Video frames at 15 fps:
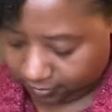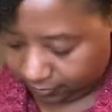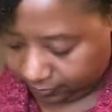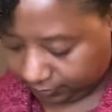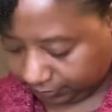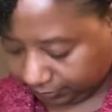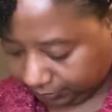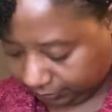
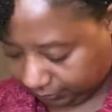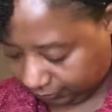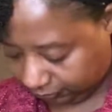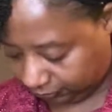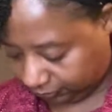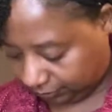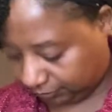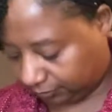
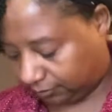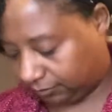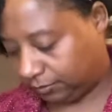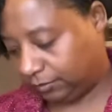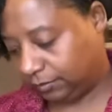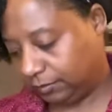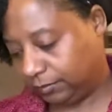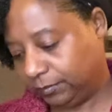
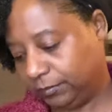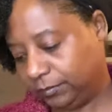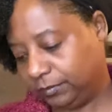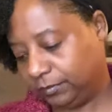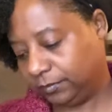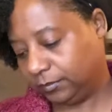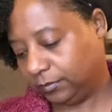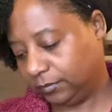
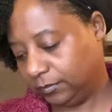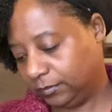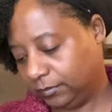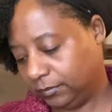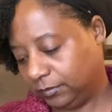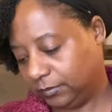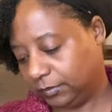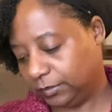
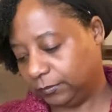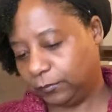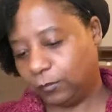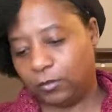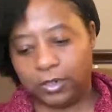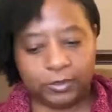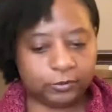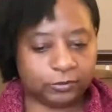
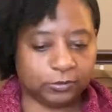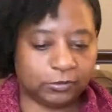400